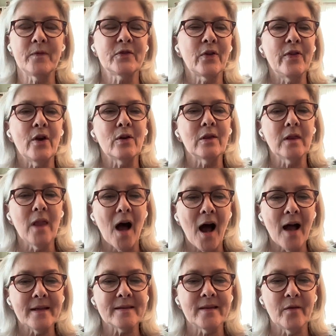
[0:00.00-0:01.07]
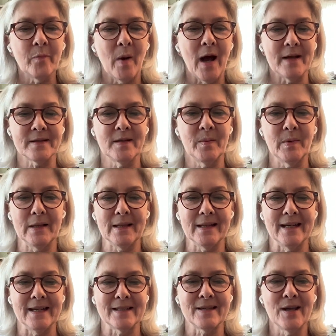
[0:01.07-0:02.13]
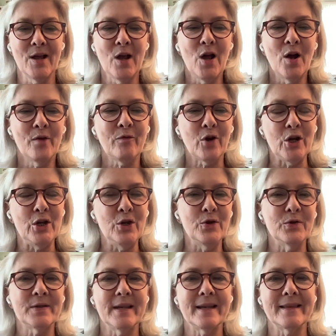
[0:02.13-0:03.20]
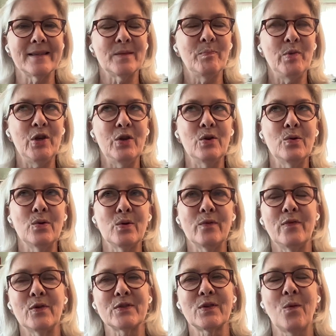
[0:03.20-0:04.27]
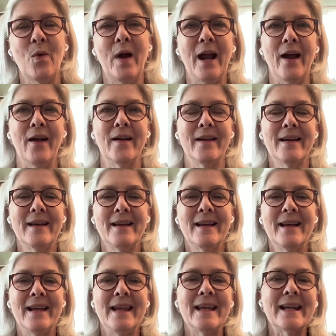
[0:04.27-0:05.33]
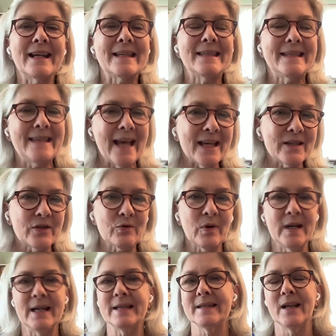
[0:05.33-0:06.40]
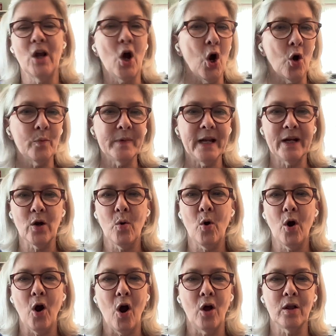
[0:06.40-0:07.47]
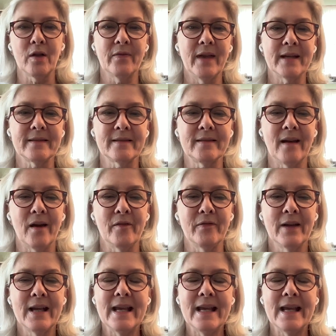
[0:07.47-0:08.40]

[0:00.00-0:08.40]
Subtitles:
So there are lots of possibilities for using this beautiful square in accessories and home decor, all of that stuff.